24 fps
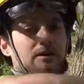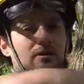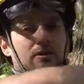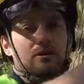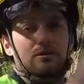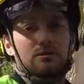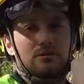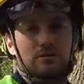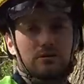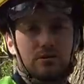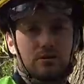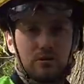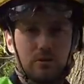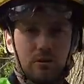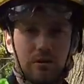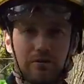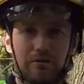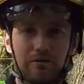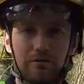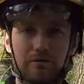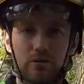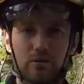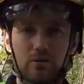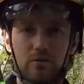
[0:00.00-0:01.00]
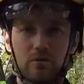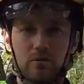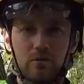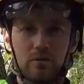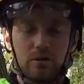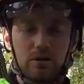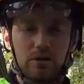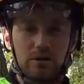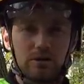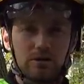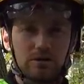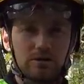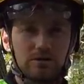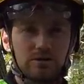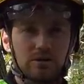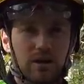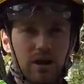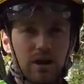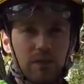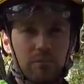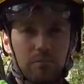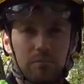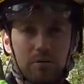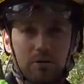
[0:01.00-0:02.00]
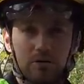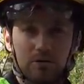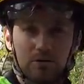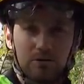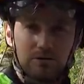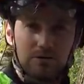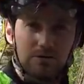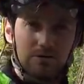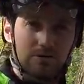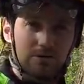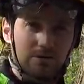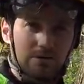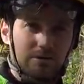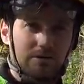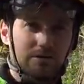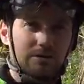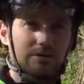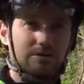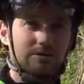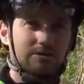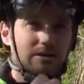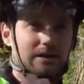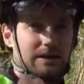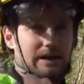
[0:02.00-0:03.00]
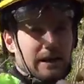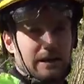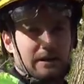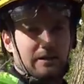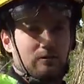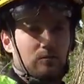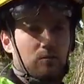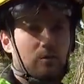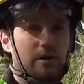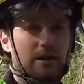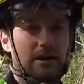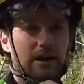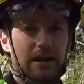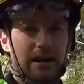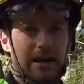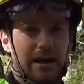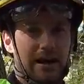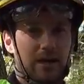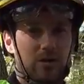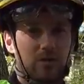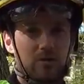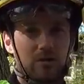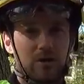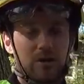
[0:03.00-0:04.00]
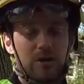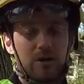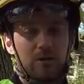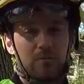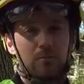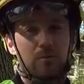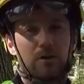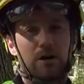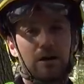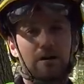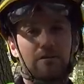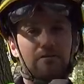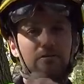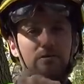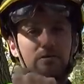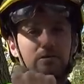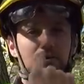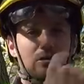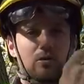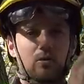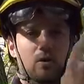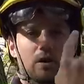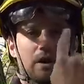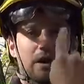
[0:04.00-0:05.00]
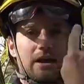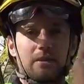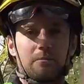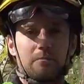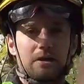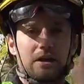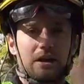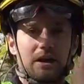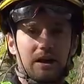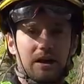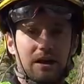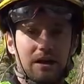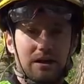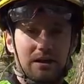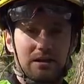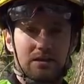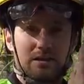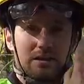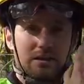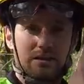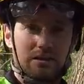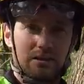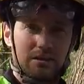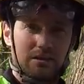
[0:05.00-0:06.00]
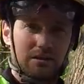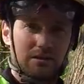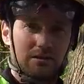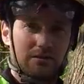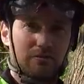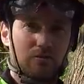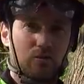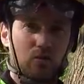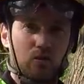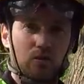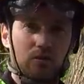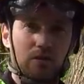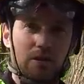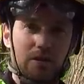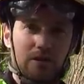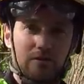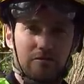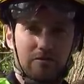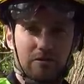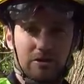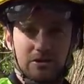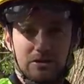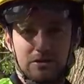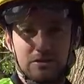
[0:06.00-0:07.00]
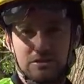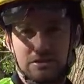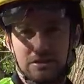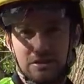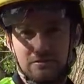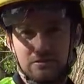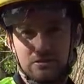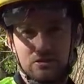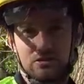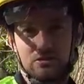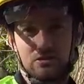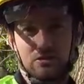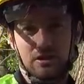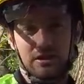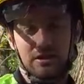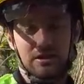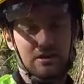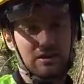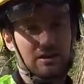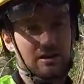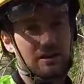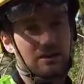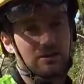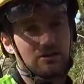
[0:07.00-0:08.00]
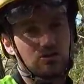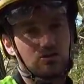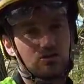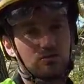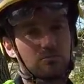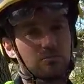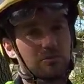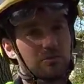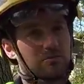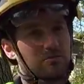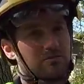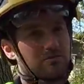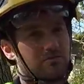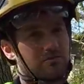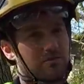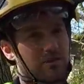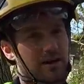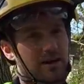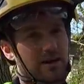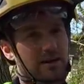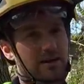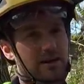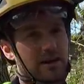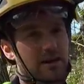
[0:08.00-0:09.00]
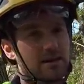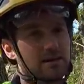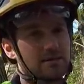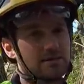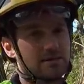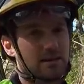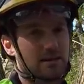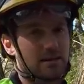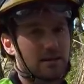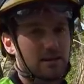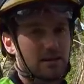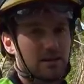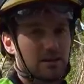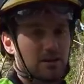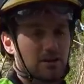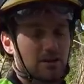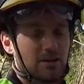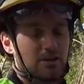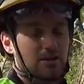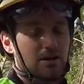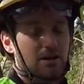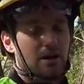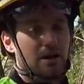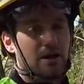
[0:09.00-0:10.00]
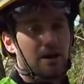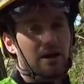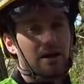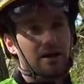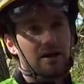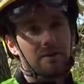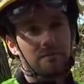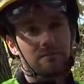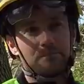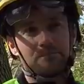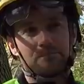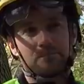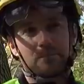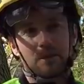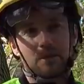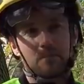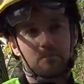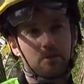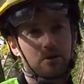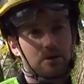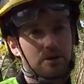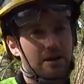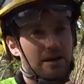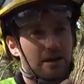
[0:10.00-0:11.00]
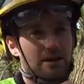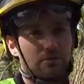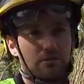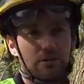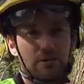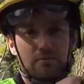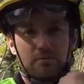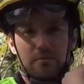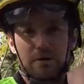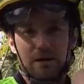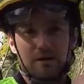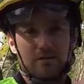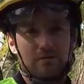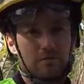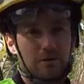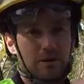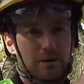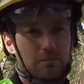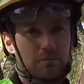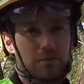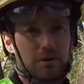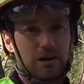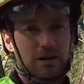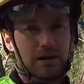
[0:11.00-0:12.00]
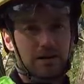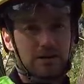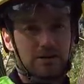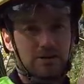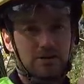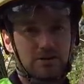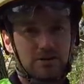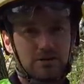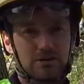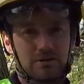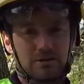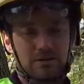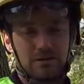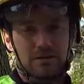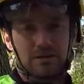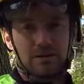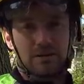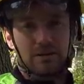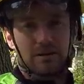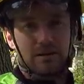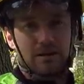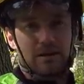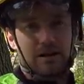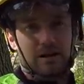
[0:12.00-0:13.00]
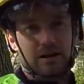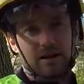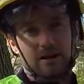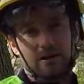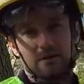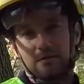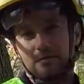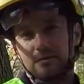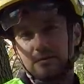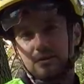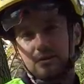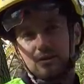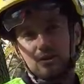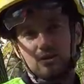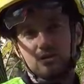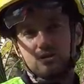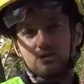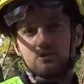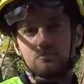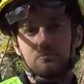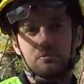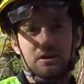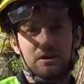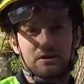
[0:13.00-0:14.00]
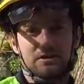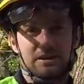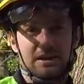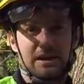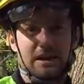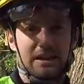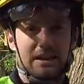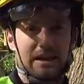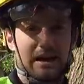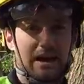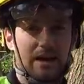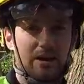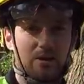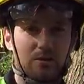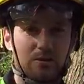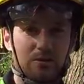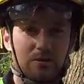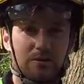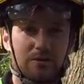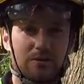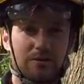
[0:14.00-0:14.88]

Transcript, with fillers: know, do a few sharp pulls to kind of wiggle it out, but if you're quite a bit higher than the fork that the friction saver stuck in, it should be fairly easy. But yeah, with a bit of manipulation you should be able to get that out.